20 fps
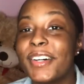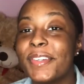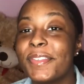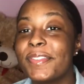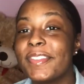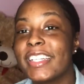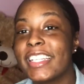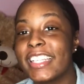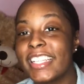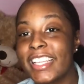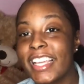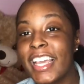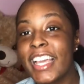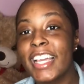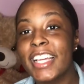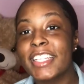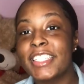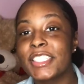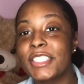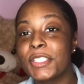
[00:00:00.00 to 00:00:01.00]
And
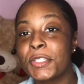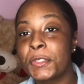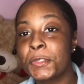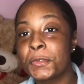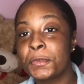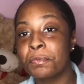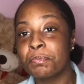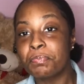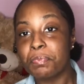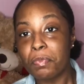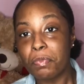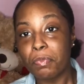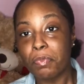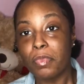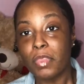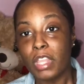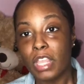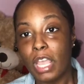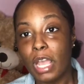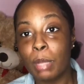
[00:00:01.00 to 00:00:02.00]
yeah, so
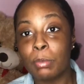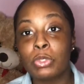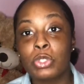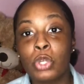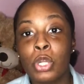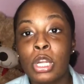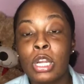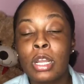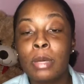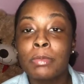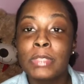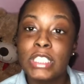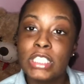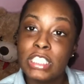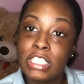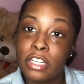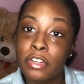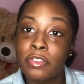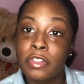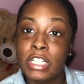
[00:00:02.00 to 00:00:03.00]
I'm starting up this
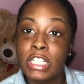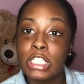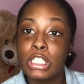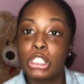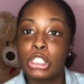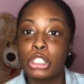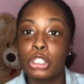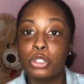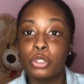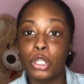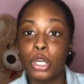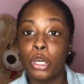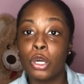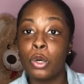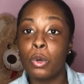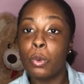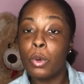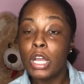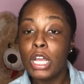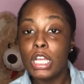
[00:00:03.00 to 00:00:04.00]
series to, you
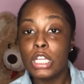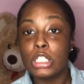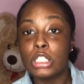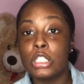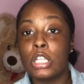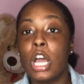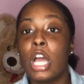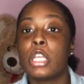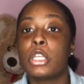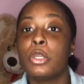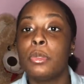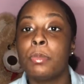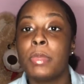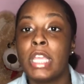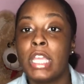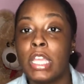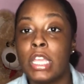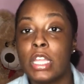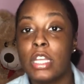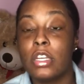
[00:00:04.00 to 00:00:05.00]
know,
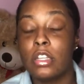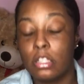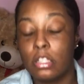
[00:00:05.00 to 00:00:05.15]
document